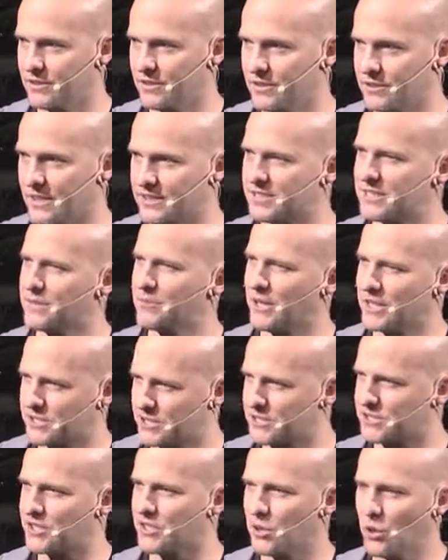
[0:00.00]
They seemed like
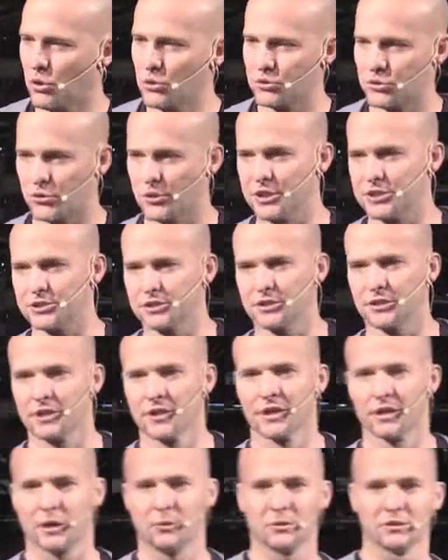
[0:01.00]
just the old creature
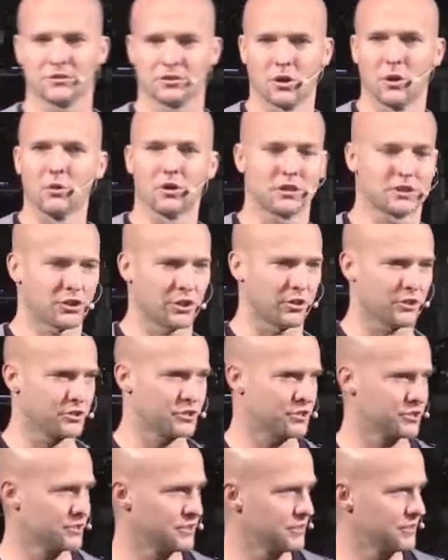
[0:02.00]
that was going to
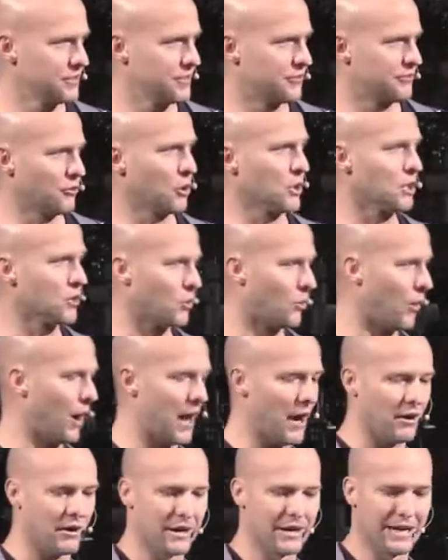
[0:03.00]
church for a little
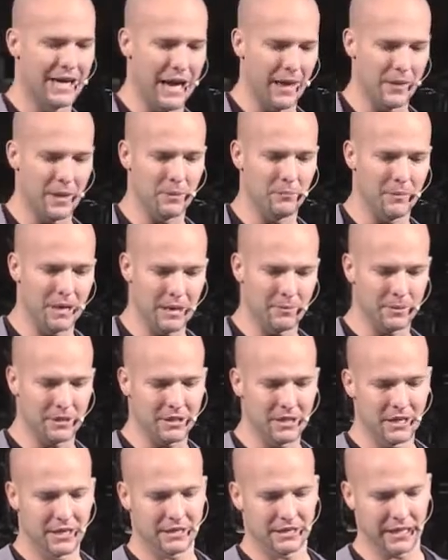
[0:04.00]
while, and then
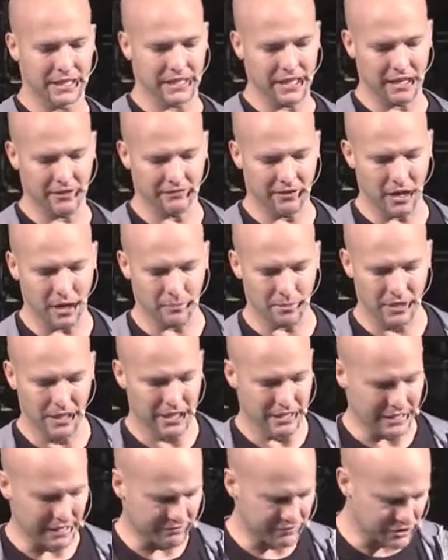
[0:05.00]
maybe they gave up.
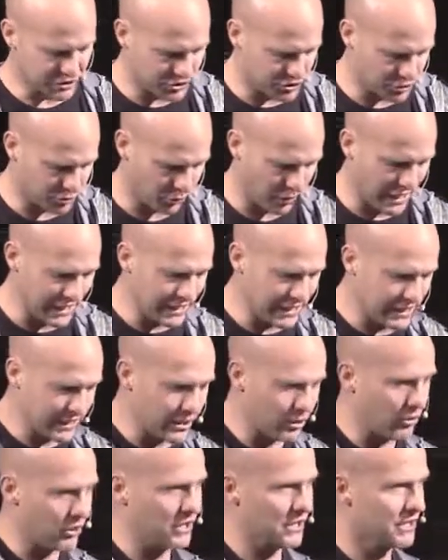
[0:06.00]
They've traded
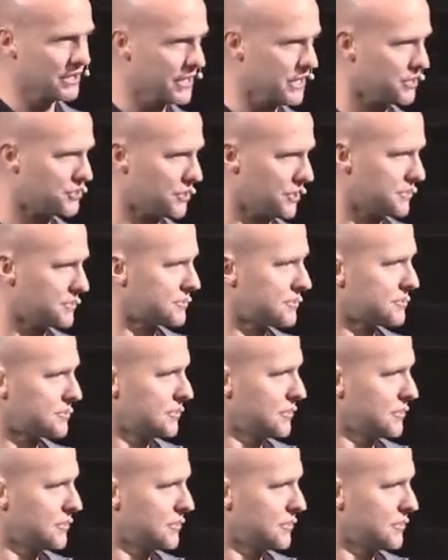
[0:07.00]
their allegiance